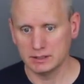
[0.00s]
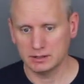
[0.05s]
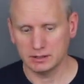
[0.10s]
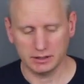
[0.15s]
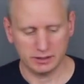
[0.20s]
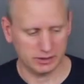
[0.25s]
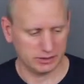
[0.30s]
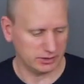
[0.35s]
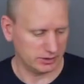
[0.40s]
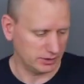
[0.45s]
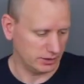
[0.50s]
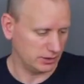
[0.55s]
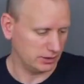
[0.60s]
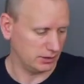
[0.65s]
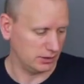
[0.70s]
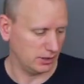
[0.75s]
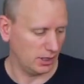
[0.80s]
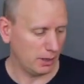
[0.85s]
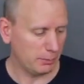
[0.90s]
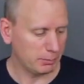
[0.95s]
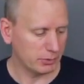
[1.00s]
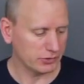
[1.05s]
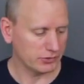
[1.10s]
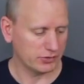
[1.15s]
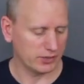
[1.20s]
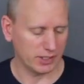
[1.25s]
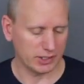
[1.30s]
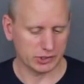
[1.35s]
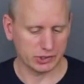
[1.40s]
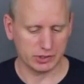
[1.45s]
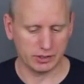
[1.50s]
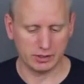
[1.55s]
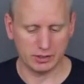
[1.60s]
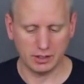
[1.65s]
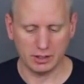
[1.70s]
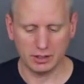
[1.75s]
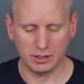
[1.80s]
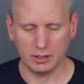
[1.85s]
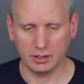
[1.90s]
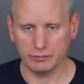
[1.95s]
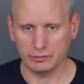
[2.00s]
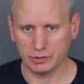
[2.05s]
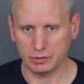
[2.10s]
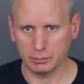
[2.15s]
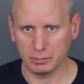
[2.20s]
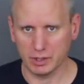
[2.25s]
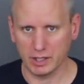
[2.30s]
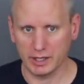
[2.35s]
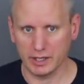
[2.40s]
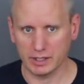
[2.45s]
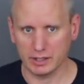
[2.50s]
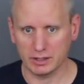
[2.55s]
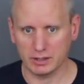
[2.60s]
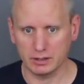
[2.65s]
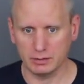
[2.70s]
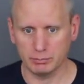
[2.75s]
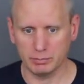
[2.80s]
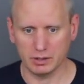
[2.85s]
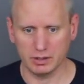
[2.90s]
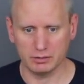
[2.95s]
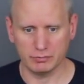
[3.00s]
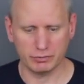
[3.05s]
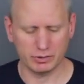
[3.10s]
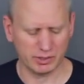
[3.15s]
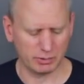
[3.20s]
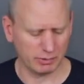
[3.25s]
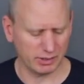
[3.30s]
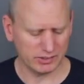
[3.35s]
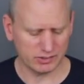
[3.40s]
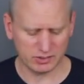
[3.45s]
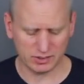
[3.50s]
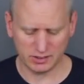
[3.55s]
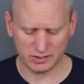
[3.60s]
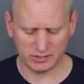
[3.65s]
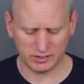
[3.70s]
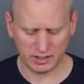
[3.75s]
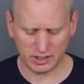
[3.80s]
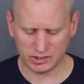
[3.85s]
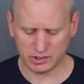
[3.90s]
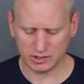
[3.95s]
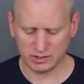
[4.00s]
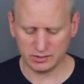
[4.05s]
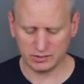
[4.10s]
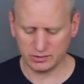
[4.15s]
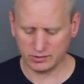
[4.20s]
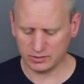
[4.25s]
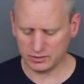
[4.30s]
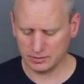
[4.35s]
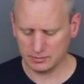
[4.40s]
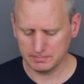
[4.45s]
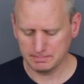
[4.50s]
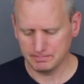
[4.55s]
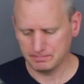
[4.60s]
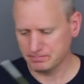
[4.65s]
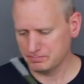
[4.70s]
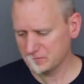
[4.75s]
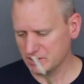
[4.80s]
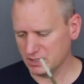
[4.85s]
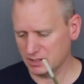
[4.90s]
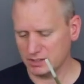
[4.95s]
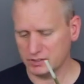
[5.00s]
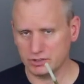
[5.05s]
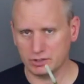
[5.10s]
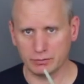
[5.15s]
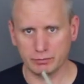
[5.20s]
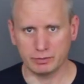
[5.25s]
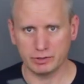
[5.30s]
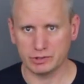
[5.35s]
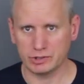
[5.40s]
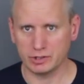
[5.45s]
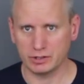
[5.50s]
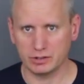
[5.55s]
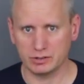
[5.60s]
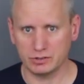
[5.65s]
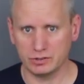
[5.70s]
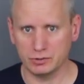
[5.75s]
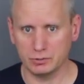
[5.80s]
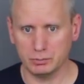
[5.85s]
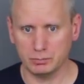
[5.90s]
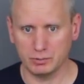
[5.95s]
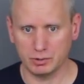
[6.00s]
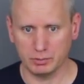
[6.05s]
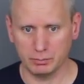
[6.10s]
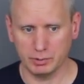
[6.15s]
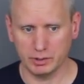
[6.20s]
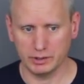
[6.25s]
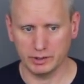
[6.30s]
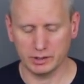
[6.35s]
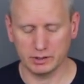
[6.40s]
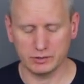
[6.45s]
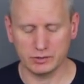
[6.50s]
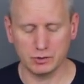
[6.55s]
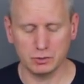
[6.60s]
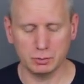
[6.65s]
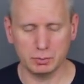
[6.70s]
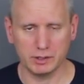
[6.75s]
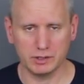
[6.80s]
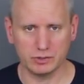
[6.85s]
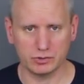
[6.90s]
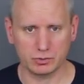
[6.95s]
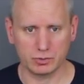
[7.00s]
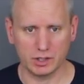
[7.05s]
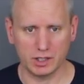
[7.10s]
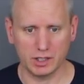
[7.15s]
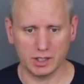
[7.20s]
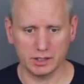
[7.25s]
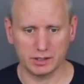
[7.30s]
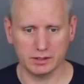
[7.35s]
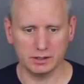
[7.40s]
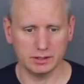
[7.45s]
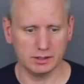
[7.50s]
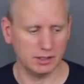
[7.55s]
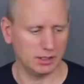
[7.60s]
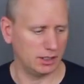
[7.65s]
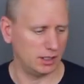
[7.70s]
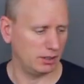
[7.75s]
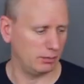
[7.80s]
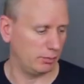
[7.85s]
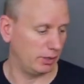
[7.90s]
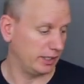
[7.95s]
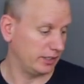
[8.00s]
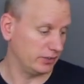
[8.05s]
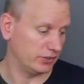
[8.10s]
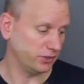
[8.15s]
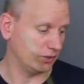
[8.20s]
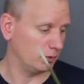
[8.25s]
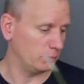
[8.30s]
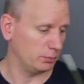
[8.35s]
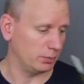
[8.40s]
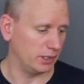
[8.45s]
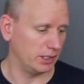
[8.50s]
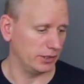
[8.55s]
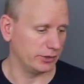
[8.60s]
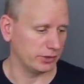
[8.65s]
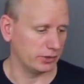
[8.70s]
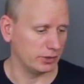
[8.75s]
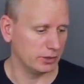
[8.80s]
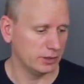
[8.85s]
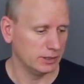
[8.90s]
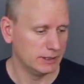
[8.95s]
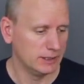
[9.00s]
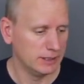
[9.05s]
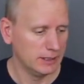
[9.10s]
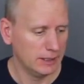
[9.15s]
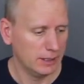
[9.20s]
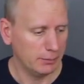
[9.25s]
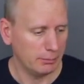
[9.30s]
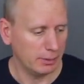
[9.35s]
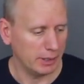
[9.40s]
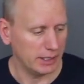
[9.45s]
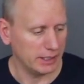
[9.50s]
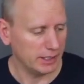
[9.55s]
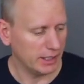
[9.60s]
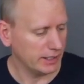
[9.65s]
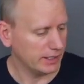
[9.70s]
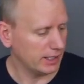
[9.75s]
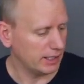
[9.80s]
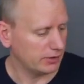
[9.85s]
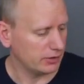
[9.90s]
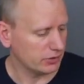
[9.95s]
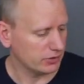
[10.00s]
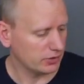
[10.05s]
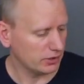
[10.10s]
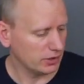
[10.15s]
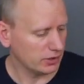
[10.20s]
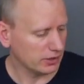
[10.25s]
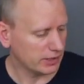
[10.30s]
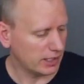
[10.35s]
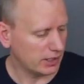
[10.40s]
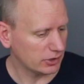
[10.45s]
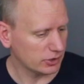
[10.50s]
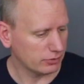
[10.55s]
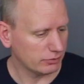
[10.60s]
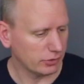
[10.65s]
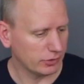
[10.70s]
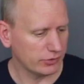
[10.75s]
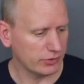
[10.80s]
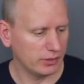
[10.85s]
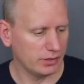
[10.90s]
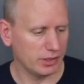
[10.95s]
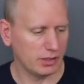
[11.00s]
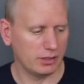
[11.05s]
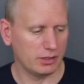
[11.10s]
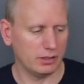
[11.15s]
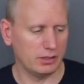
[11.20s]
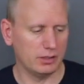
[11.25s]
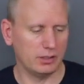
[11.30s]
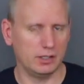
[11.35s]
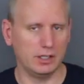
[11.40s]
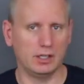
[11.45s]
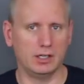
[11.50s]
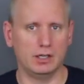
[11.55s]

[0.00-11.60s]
the upper section of your blank, but for the rest of the sections, unless you're fishing or building a 2-piece rod, I just don't bother. But again, there's a little controversy there.